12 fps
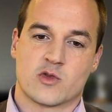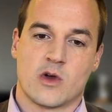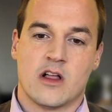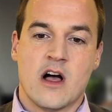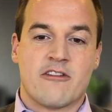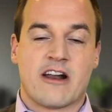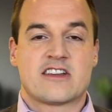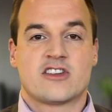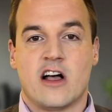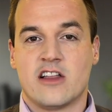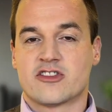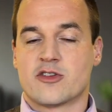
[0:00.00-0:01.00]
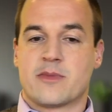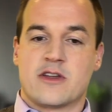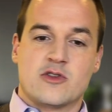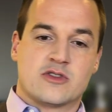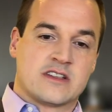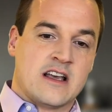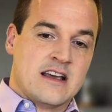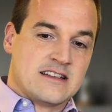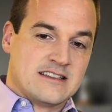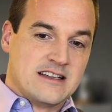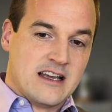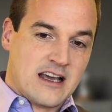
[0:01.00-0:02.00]
Well, financial elder abuse
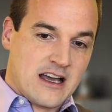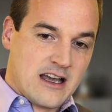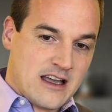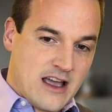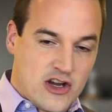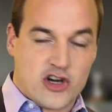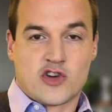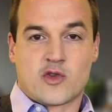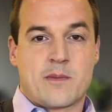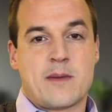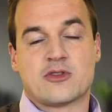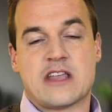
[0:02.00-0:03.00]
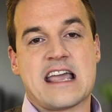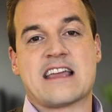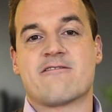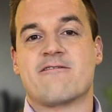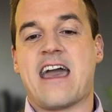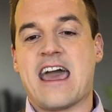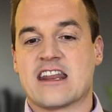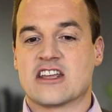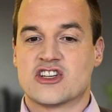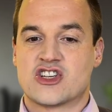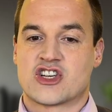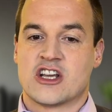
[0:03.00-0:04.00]
occurs when people take
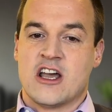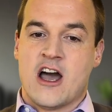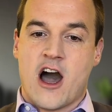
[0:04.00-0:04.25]
advantage